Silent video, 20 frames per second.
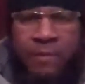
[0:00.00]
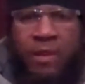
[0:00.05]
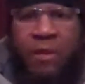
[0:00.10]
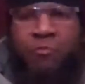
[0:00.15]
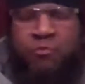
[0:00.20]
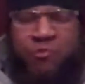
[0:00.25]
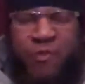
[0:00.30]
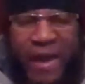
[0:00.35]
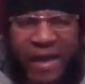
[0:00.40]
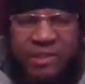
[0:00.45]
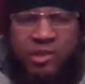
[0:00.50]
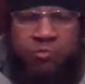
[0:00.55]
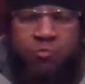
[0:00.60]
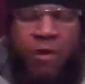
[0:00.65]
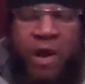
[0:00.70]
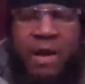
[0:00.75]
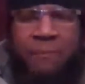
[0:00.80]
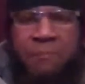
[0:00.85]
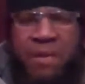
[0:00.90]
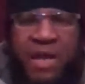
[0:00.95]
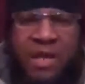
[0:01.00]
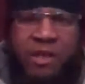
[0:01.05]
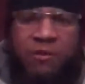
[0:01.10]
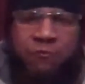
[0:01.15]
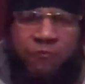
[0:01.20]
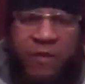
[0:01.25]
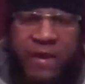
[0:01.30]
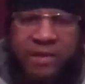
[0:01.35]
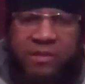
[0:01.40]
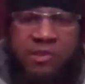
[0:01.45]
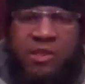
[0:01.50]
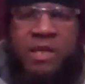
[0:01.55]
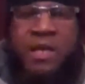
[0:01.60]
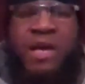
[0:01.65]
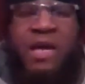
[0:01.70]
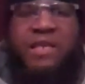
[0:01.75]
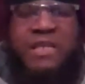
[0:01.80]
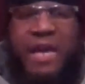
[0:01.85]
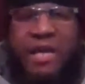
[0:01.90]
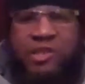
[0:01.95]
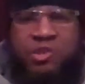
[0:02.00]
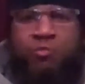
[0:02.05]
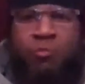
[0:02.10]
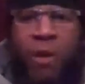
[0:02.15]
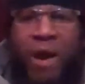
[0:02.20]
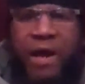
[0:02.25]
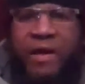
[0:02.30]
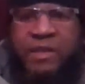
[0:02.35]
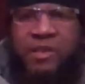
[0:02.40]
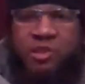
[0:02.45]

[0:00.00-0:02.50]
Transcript: That's why Manny fights. That's why